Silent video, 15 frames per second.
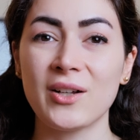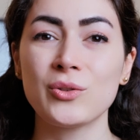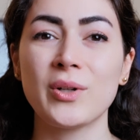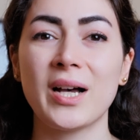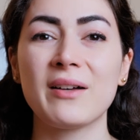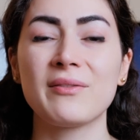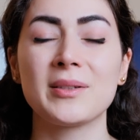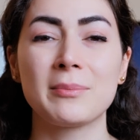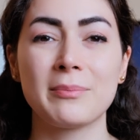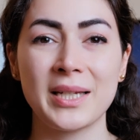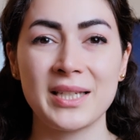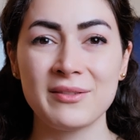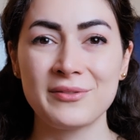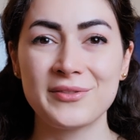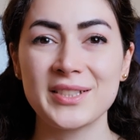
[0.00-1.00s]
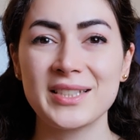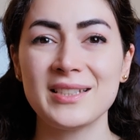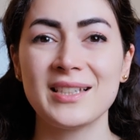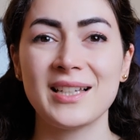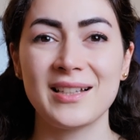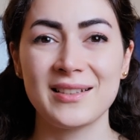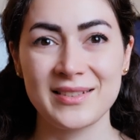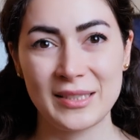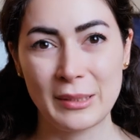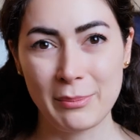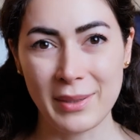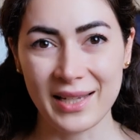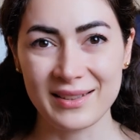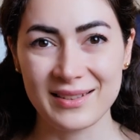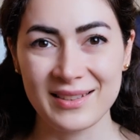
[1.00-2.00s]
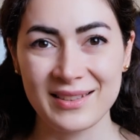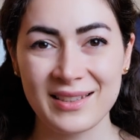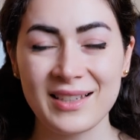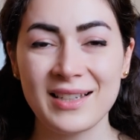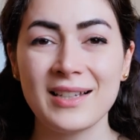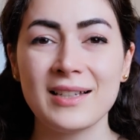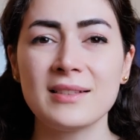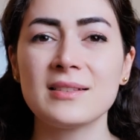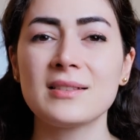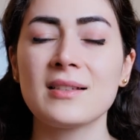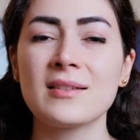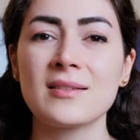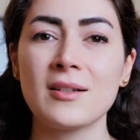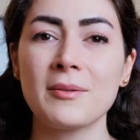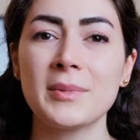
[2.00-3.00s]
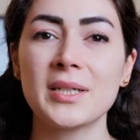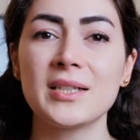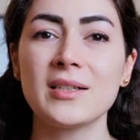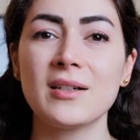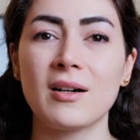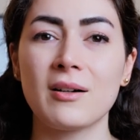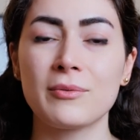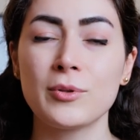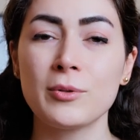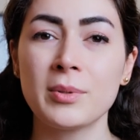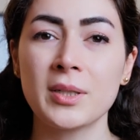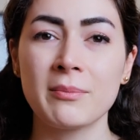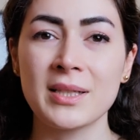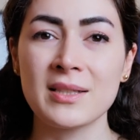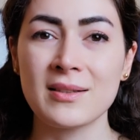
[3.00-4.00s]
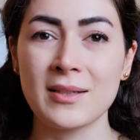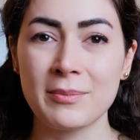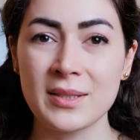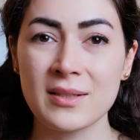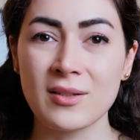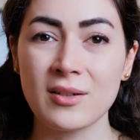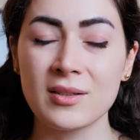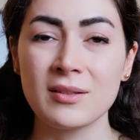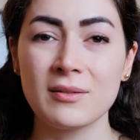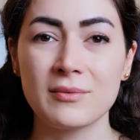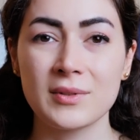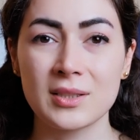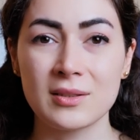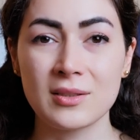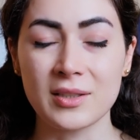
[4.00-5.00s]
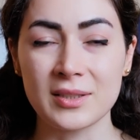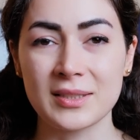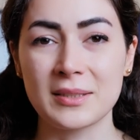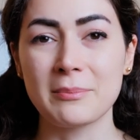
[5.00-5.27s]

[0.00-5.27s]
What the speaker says: how to have a pain-free, healthy back. This is a summary of Huberman's episode with Dr.